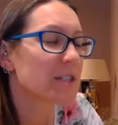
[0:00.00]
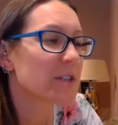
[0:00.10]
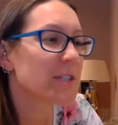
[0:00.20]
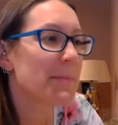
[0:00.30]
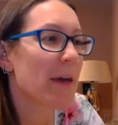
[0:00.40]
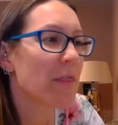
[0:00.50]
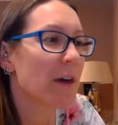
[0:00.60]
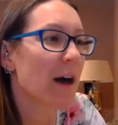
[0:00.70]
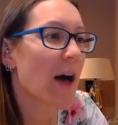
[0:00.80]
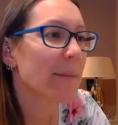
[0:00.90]
So
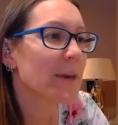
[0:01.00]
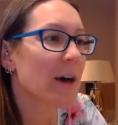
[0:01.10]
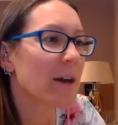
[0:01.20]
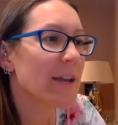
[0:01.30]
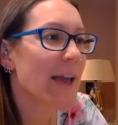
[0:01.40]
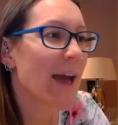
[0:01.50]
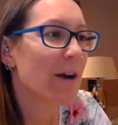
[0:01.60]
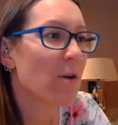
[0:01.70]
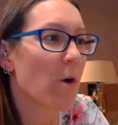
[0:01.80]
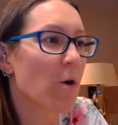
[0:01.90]
Samantha, I'm cutting
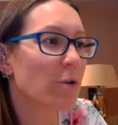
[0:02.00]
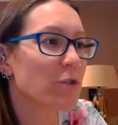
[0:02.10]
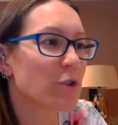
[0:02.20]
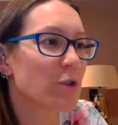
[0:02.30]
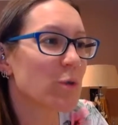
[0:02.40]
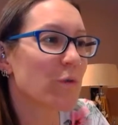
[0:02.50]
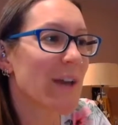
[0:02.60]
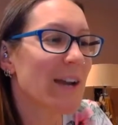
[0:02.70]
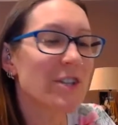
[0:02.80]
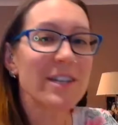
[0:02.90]
out all due to a
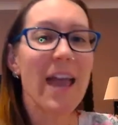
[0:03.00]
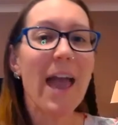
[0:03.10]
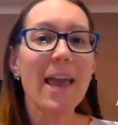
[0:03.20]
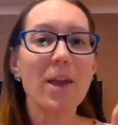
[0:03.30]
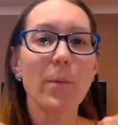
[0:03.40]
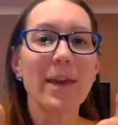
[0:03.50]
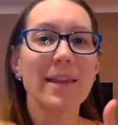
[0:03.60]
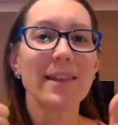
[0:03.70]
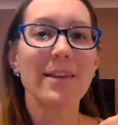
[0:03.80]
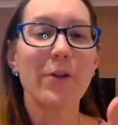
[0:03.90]
reaction. Yay, we
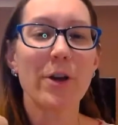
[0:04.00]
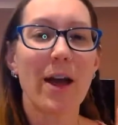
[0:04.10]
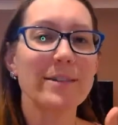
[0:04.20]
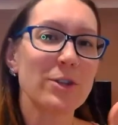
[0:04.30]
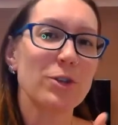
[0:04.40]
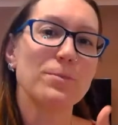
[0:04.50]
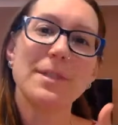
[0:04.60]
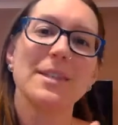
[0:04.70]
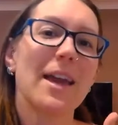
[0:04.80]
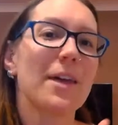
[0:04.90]
can live on ice
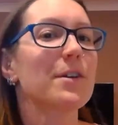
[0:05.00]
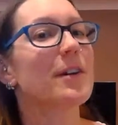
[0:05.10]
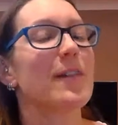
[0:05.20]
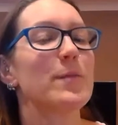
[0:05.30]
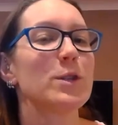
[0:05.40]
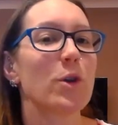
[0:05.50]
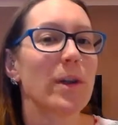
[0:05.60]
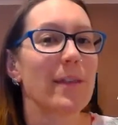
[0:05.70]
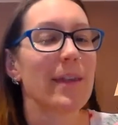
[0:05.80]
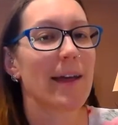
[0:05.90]
cubes together. I've been
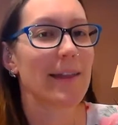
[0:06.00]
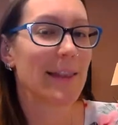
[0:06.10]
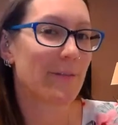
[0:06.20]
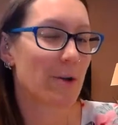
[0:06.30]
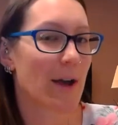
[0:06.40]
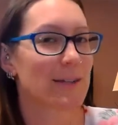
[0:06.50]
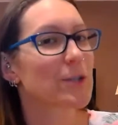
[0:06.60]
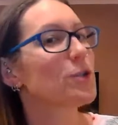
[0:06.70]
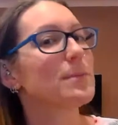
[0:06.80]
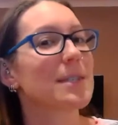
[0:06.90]
joking that I live on ice
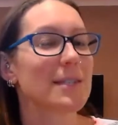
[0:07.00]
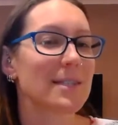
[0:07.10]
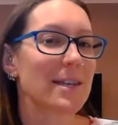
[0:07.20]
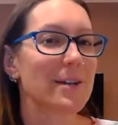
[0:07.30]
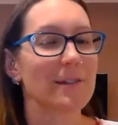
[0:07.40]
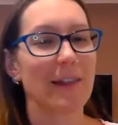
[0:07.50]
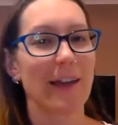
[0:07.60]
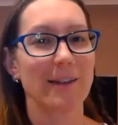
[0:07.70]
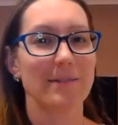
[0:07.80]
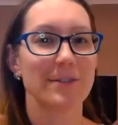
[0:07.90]
cubes because they're
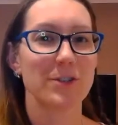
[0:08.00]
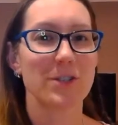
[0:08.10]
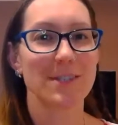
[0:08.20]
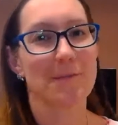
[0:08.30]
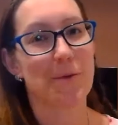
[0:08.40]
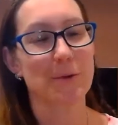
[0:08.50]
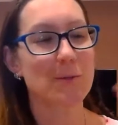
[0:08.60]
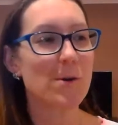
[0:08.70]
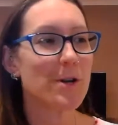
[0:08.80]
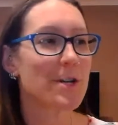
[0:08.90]
like just
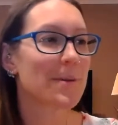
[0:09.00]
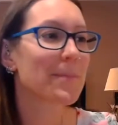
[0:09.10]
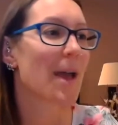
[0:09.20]
frozen water.